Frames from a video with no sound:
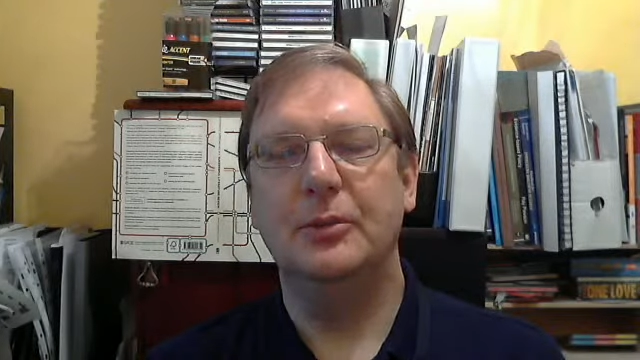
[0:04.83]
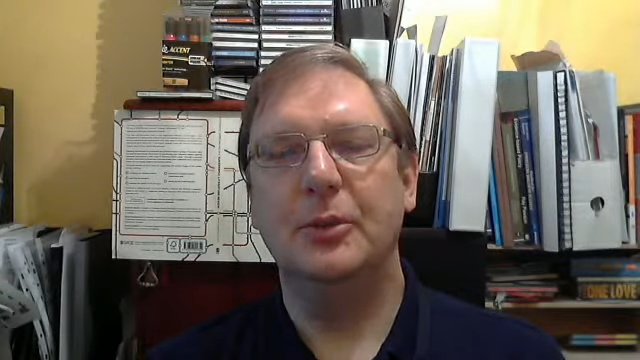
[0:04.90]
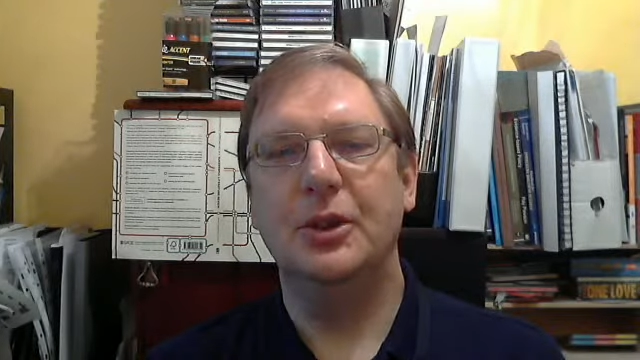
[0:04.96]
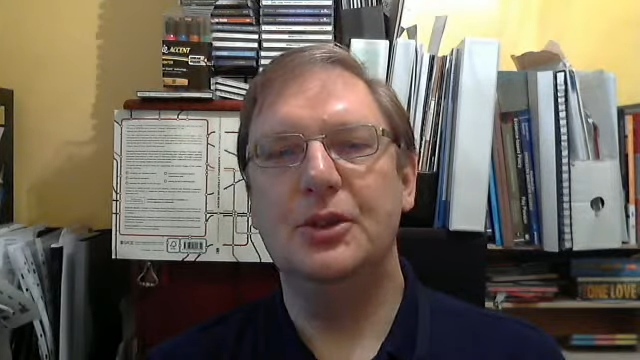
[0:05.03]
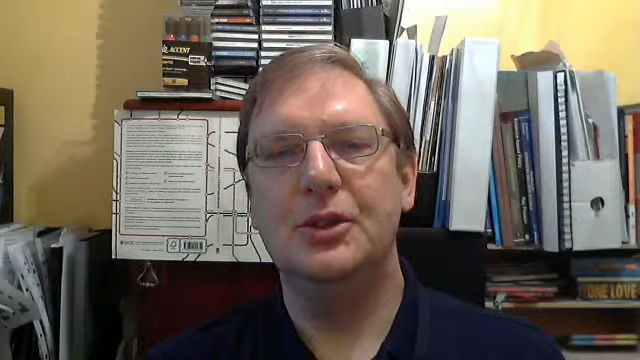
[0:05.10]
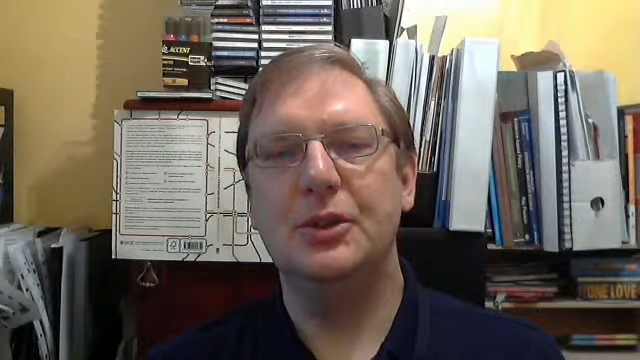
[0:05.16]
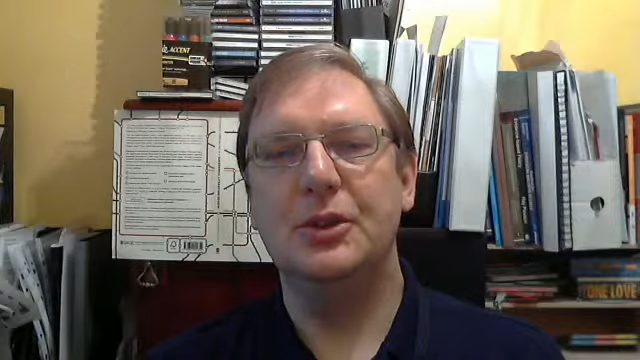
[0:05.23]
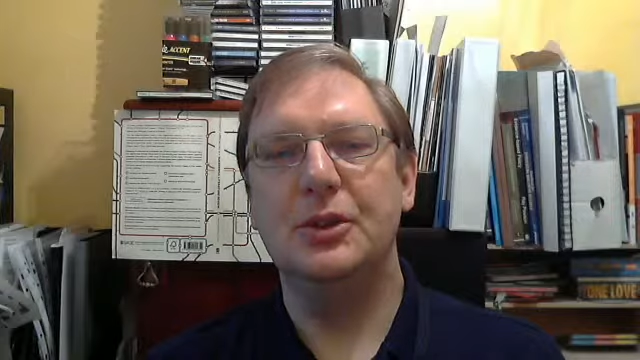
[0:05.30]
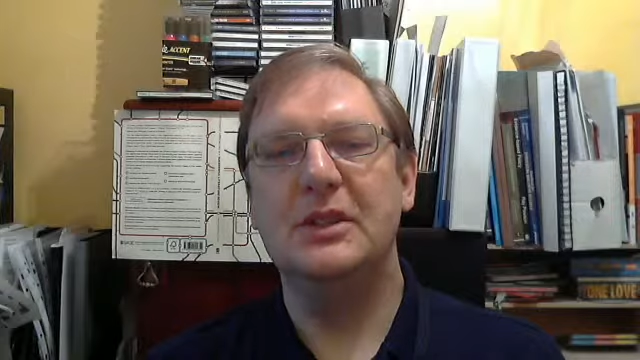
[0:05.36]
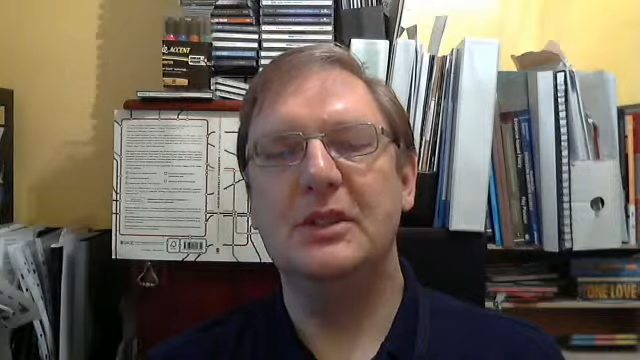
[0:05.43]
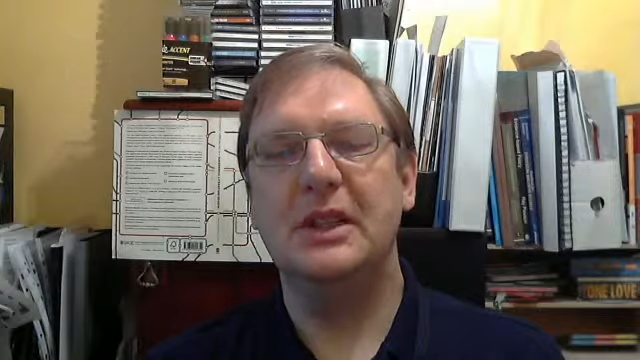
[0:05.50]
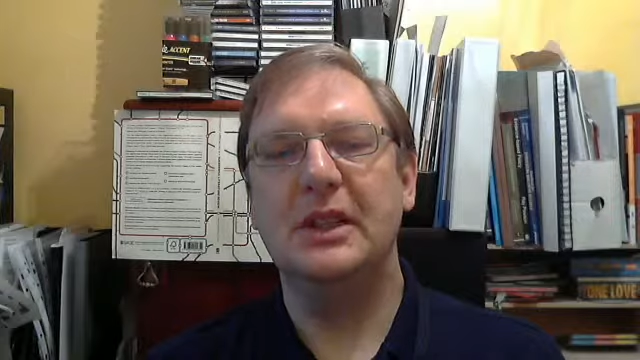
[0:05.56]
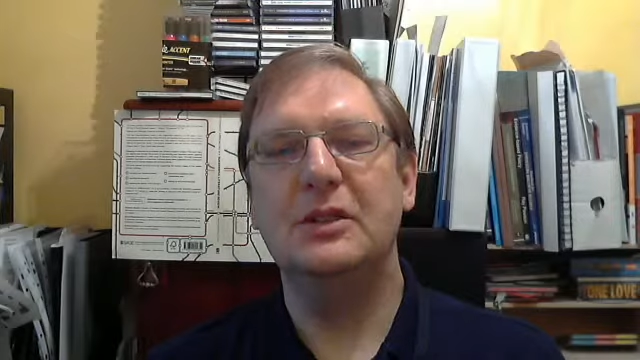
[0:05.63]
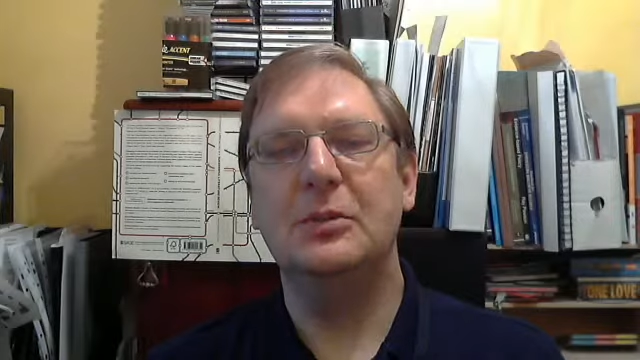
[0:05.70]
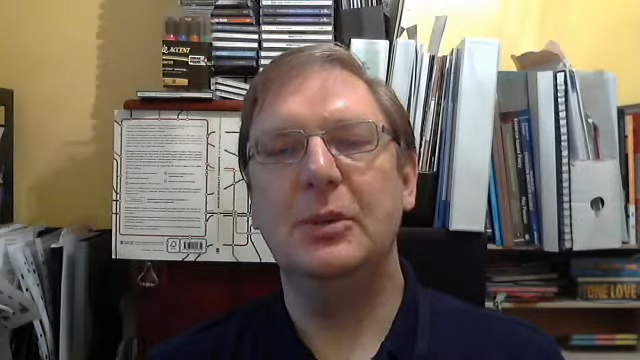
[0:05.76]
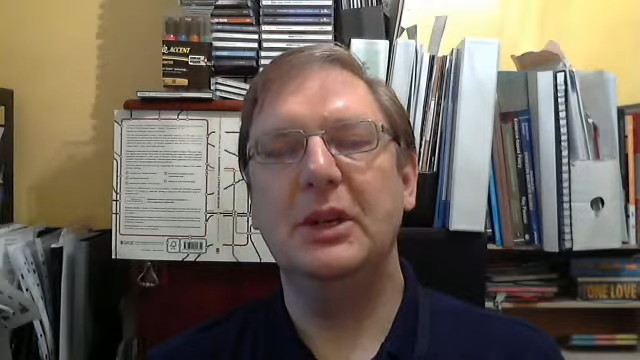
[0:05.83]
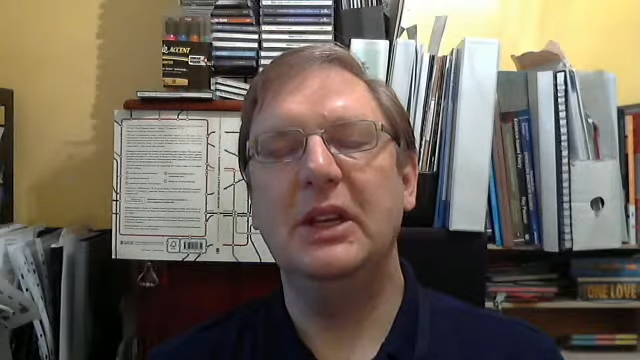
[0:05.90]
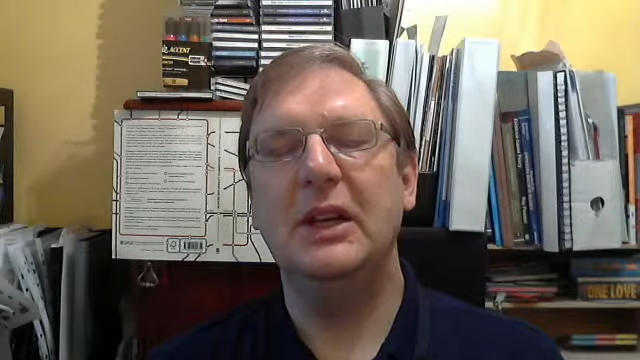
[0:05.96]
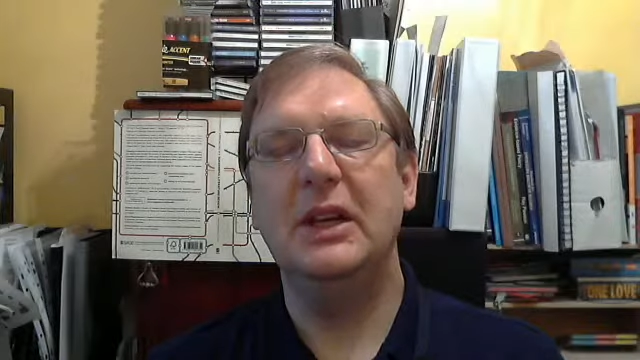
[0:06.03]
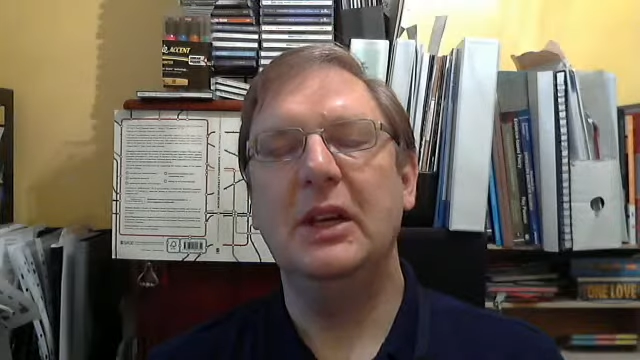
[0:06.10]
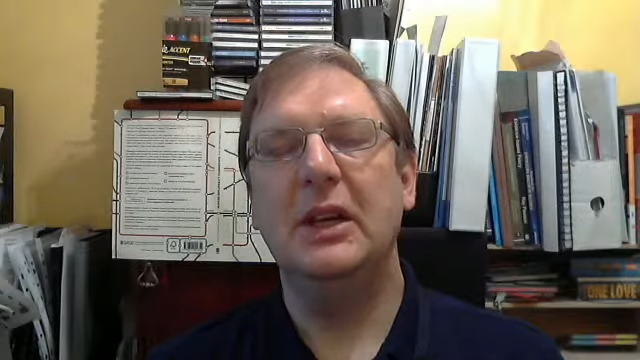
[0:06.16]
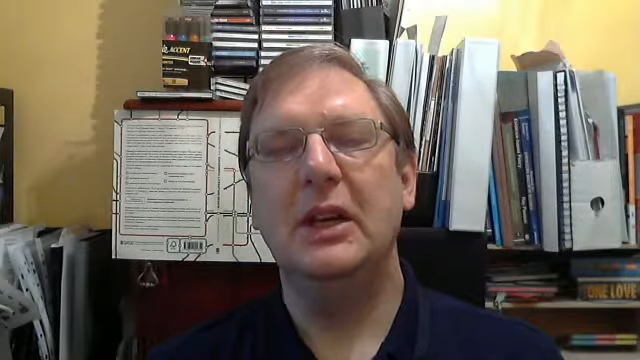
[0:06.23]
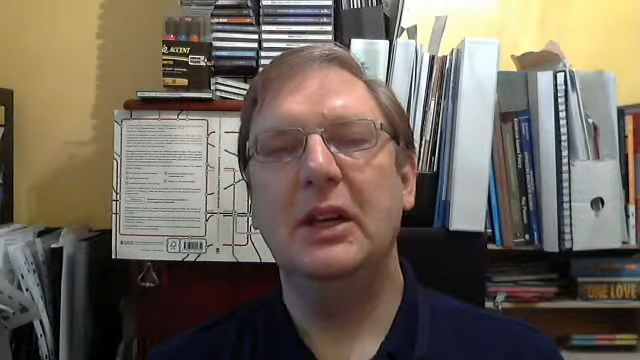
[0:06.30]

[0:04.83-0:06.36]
Module 6b.